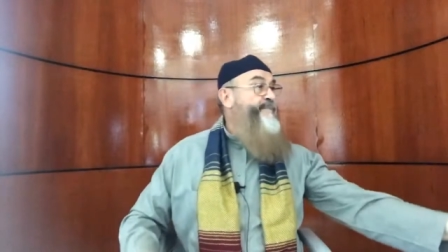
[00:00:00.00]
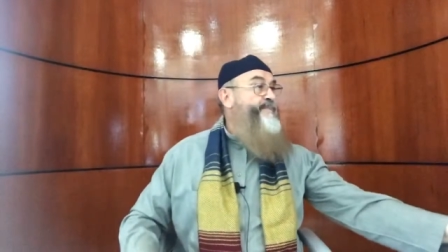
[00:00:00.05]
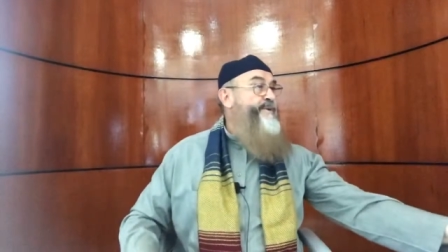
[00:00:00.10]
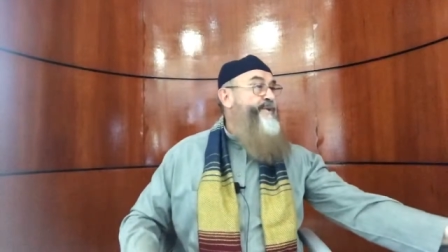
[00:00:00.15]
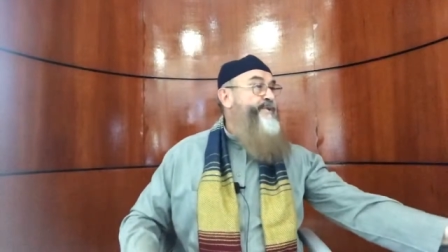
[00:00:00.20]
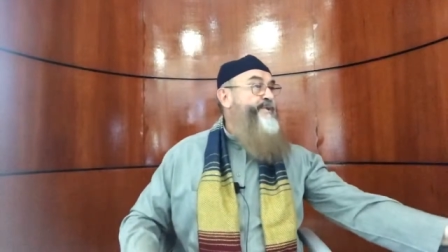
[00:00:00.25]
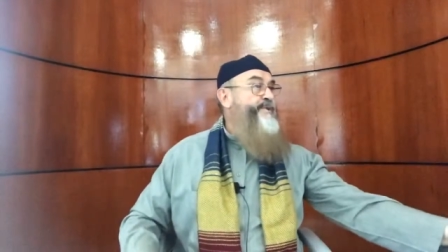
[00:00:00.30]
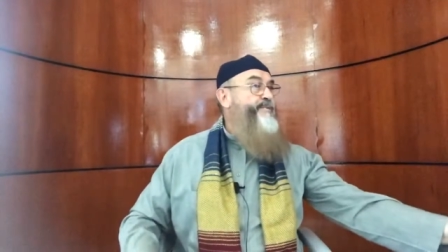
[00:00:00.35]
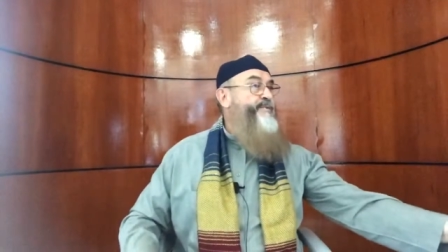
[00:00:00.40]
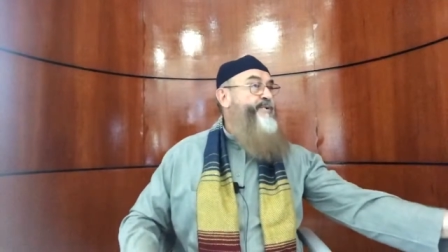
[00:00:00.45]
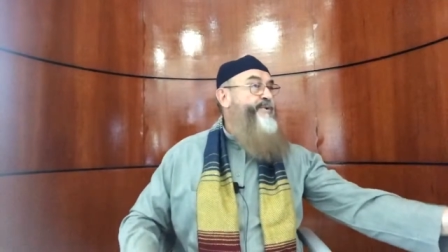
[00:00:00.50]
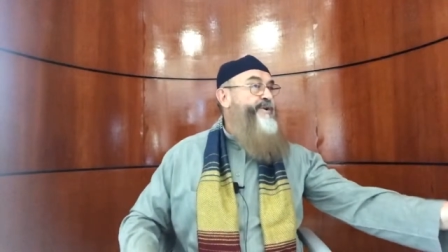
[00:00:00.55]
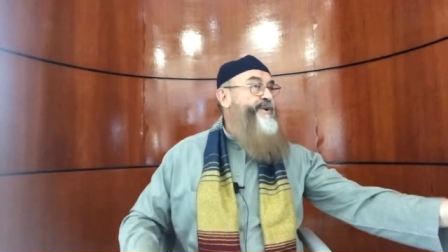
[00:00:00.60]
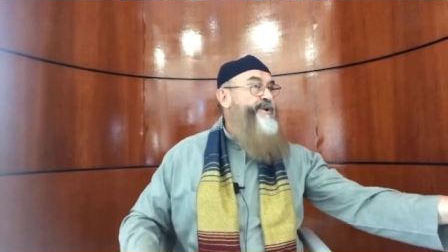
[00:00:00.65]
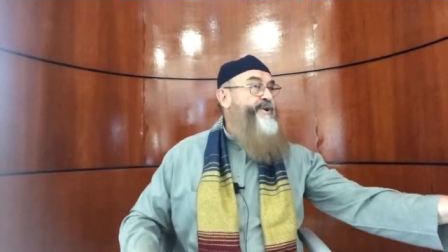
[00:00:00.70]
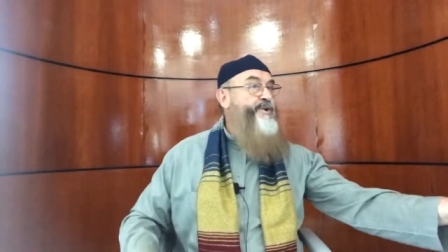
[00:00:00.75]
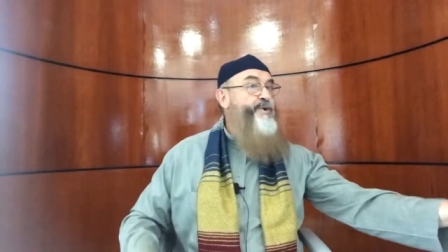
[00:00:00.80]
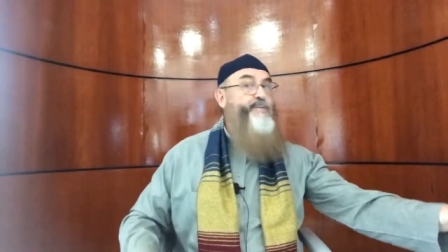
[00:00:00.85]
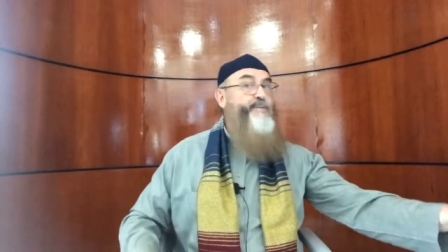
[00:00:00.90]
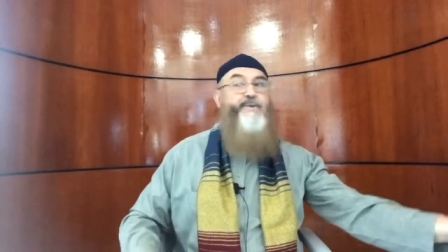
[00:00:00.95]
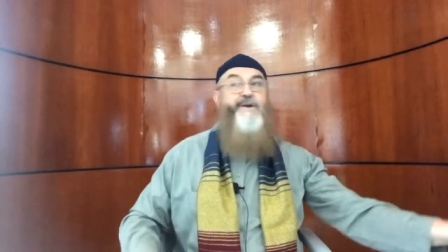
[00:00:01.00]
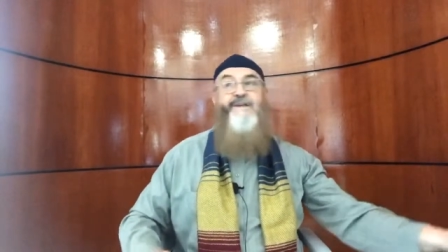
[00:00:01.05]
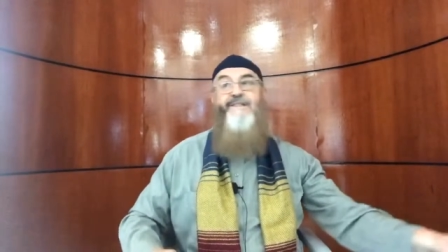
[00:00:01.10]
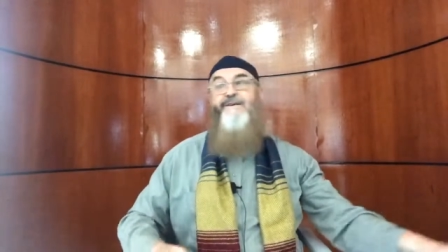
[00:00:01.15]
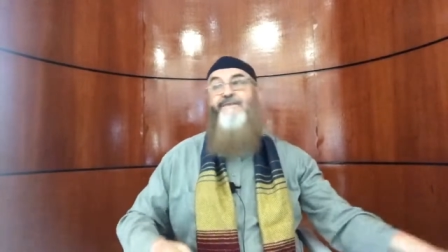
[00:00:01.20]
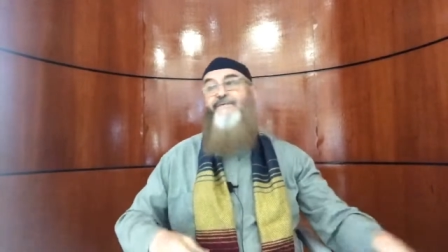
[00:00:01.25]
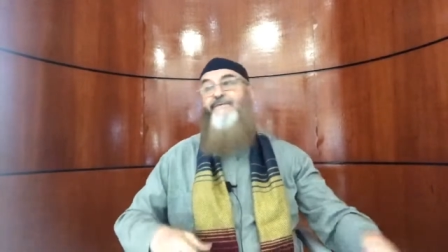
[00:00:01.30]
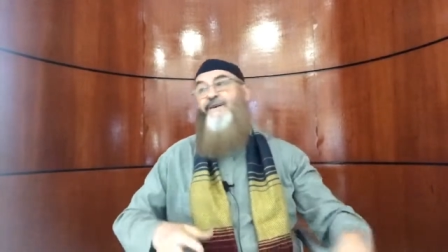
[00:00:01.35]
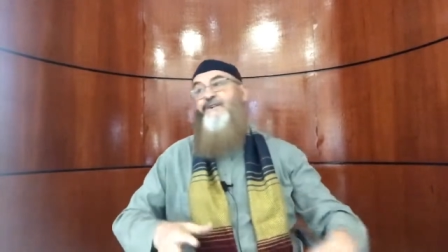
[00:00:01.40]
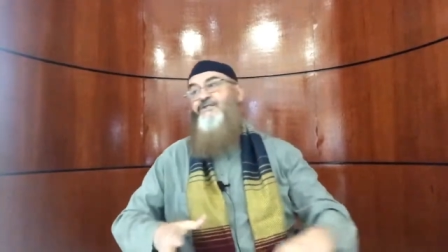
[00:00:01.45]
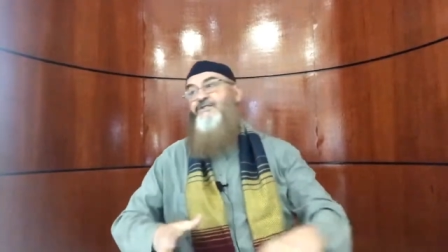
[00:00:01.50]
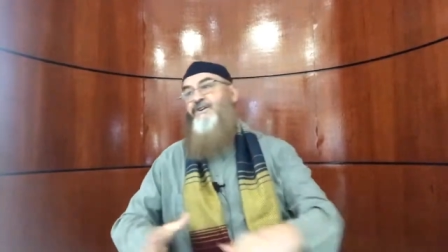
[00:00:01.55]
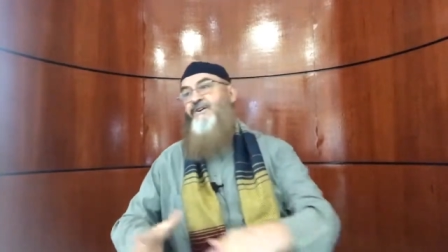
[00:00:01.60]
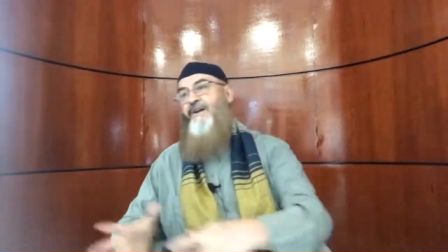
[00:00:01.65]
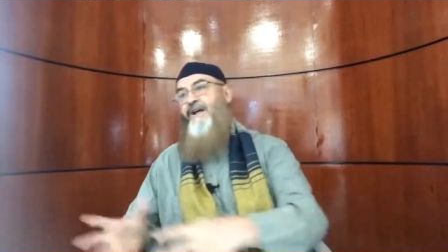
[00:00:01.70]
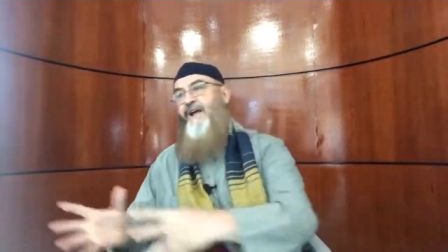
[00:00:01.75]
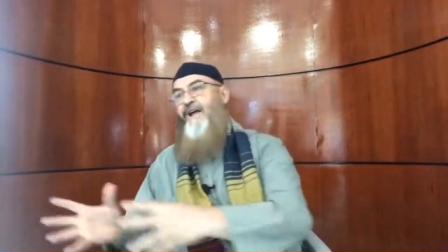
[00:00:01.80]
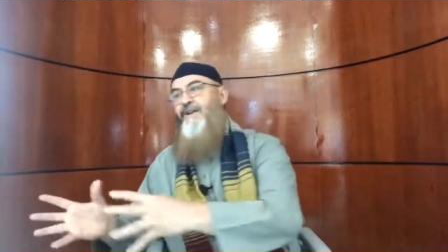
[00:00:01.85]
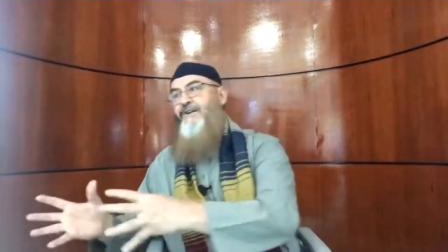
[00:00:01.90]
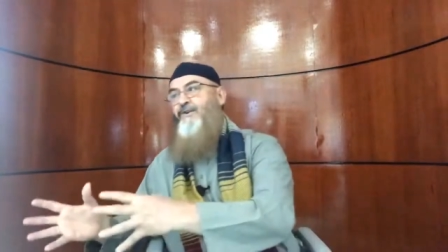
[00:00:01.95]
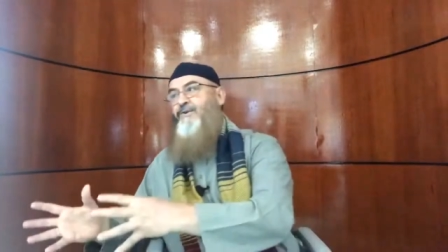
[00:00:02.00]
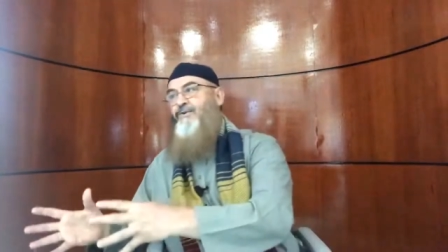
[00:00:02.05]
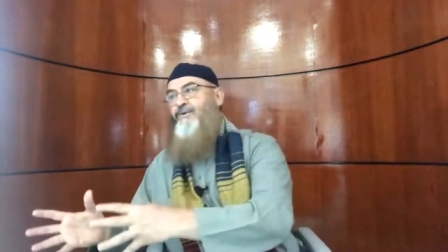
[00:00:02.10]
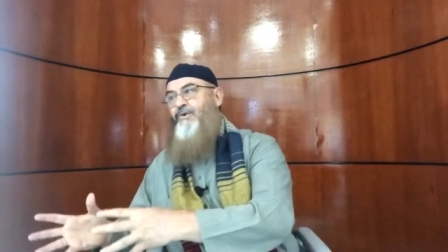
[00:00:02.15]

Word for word: up in the morning, you pray the Fajr, and you